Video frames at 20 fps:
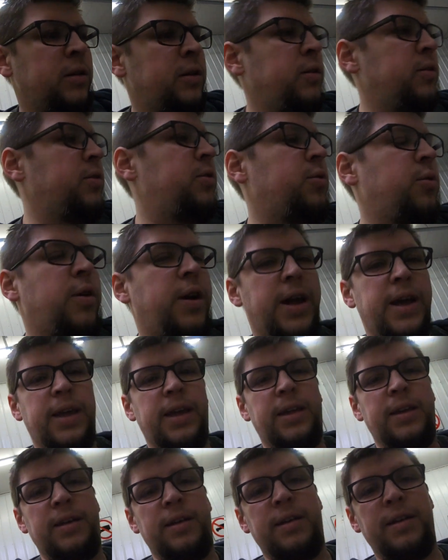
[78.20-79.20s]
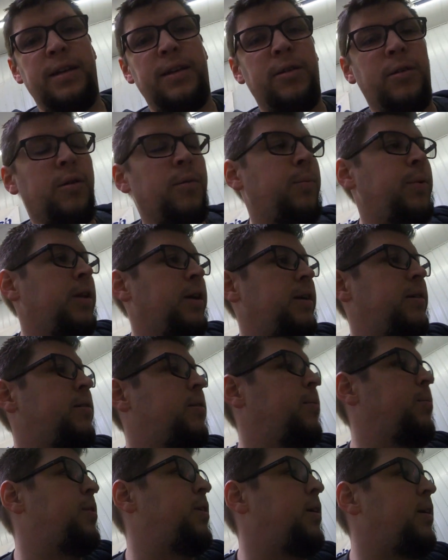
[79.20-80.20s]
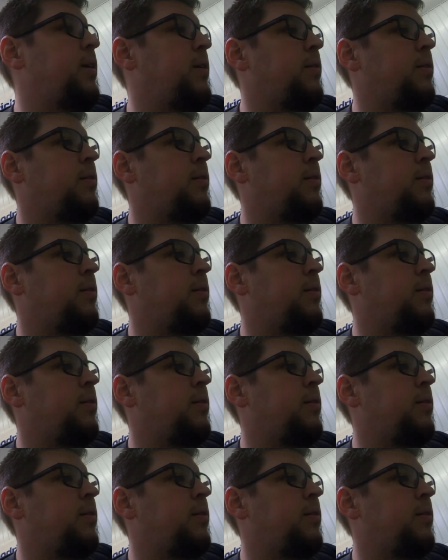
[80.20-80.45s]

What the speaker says: dragging. Need to replace some things.